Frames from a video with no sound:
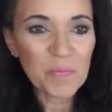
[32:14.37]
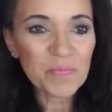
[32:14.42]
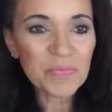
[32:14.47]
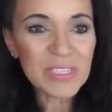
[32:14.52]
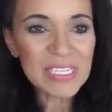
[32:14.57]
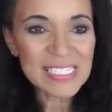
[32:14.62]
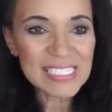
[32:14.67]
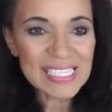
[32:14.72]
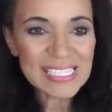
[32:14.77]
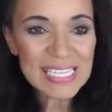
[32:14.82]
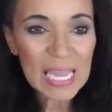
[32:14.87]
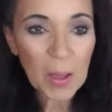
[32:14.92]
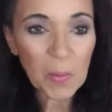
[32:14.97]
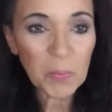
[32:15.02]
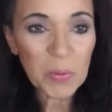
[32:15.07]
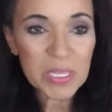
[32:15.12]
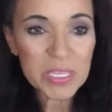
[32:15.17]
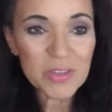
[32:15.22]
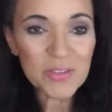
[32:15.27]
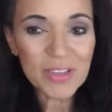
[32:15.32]
Is this
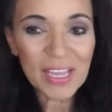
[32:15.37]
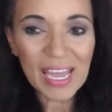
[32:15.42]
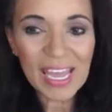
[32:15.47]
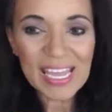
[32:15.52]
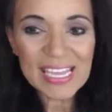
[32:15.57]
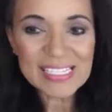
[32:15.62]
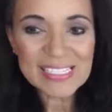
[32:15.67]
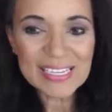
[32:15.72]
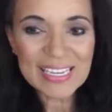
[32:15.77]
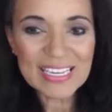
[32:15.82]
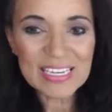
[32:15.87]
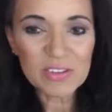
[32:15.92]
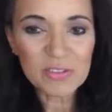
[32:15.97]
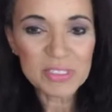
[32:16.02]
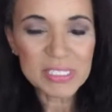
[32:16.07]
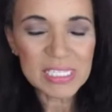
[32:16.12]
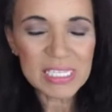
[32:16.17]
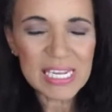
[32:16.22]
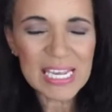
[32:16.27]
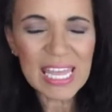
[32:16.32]
helping you guys? Can you
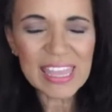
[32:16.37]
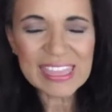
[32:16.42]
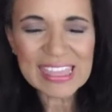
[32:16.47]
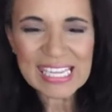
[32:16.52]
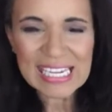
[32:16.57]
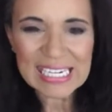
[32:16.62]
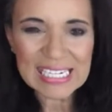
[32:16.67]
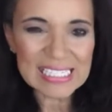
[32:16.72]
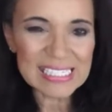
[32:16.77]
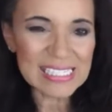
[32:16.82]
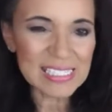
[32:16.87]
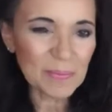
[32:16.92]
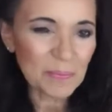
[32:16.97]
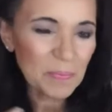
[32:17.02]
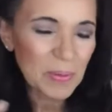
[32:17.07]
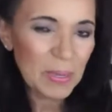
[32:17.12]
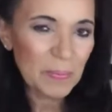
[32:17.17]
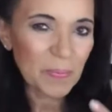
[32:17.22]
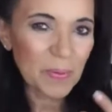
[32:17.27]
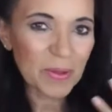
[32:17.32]
think of some
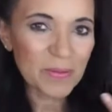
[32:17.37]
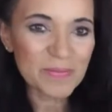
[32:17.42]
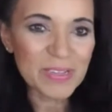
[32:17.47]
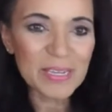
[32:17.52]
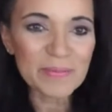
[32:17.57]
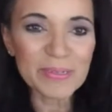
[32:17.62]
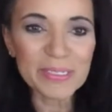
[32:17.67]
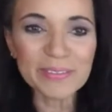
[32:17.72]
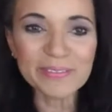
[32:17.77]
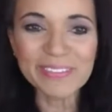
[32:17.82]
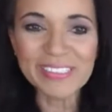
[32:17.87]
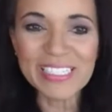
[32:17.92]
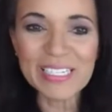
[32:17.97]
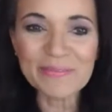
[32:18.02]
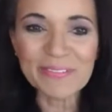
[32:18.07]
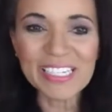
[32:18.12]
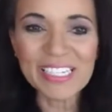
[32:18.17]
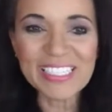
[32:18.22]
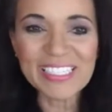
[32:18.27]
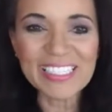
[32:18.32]
people maybe when they
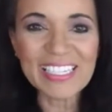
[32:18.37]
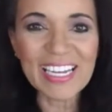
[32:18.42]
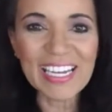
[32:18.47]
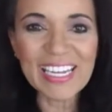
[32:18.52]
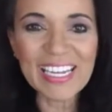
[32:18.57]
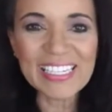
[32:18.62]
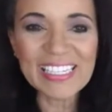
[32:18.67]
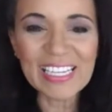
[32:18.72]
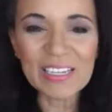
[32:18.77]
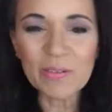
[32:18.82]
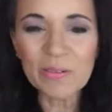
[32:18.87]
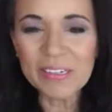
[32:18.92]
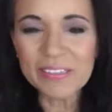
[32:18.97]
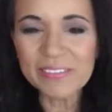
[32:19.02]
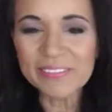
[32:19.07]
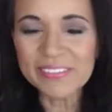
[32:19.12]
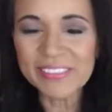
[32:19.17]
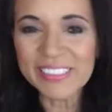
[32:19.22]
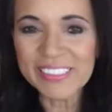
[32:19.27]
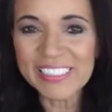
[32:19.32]
might have lied, like,
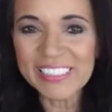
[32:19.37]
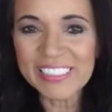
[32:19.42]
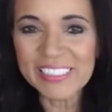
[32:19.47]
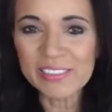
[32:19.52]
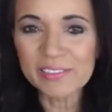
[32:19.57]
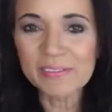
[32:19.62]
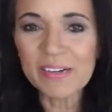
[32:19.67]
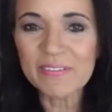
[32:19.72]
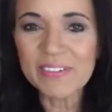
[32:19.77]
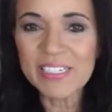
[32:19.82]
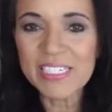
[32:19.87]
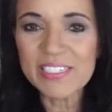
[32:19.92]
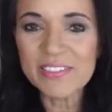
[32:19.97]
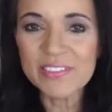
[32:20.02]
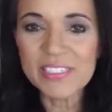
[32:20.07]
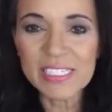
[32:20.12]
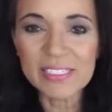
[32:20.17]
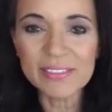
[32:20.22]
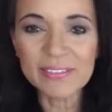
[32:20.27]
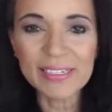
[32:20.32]
where were you? What were you
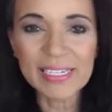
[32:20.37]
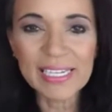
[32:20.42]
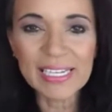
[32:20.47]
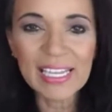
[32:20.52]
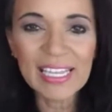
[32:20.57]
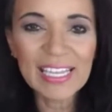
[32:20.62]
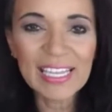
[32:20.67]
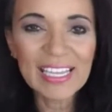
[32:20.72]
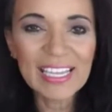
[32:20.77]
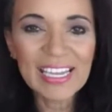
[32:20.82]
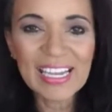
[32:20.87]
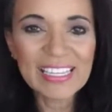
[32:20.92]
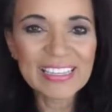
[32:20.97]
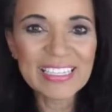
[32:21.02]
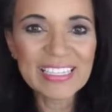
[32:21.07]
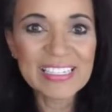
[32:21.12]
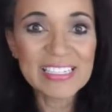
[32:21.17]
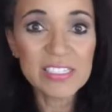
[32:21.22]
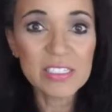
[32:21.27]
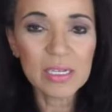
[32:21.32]
doing? And
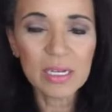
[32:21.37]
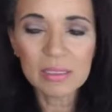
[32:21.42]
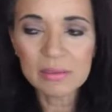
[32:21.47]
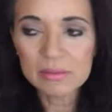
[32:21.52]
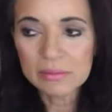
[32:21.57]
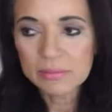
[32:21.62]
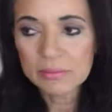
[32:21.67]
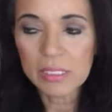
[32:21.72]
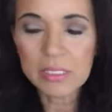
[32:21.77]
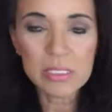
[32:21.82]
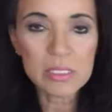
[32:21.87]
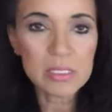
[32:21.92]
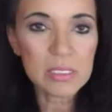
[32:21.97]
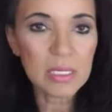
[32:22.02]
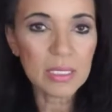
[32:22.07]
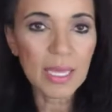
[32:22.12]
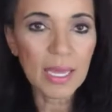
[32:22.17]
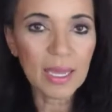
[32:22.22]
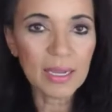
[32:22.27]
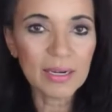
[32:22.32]
they just, oh, I just
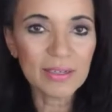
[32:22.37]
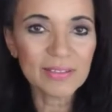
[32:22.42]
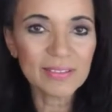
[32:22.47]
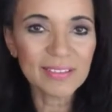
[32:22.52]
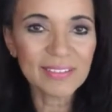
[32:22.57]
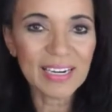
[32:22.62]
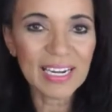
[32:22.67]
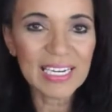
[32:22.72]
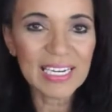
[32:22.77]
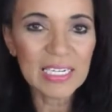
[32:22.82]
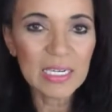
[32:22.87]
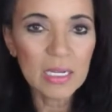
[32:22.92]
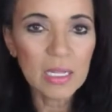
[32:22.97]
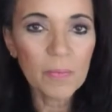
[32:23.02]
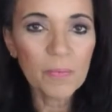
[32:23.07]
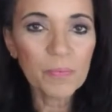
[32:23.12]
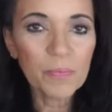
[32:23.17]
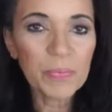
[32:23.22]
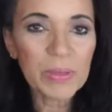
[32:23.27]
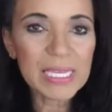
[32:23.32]
did that. Right.
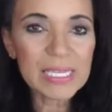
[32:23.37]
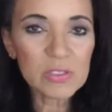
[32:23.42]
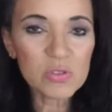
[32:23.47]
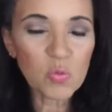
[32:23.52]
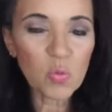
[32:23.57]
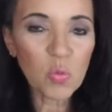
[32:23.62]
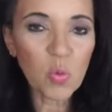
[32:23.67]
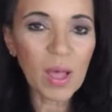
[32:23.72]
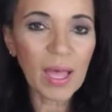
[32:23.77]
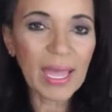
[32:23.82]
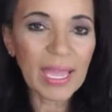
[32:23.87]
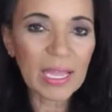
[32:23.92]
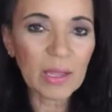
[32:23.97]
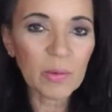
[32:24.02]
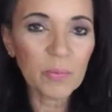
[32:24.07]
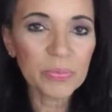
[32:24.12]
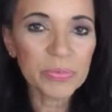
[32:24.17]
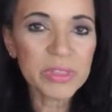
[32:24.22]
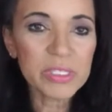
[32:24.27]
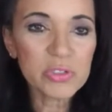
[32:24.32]
Because why?
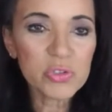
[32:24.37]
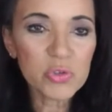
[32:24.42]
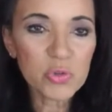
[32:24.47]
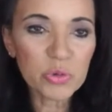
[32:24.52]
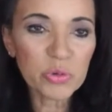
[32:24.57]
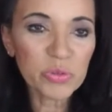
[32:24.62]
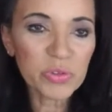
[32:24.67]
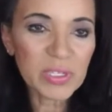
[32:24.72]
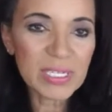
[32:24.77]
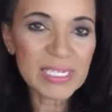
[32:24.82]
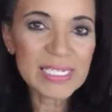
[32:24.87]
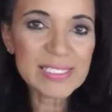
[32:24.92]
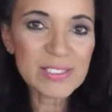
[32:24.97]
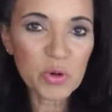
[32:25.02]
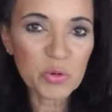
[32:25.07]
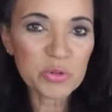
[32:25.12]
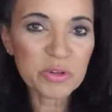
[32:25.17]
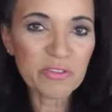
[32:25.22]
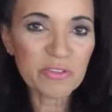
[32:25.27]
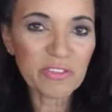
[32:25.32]
The truth needs
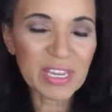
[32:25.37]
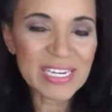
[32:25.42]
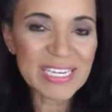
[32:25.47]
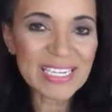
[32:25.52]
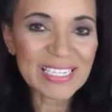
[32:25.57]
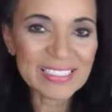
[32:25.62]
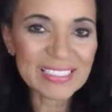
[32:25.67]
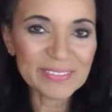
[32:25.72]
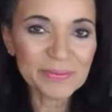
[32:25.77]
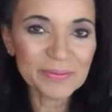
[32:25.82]
no defending.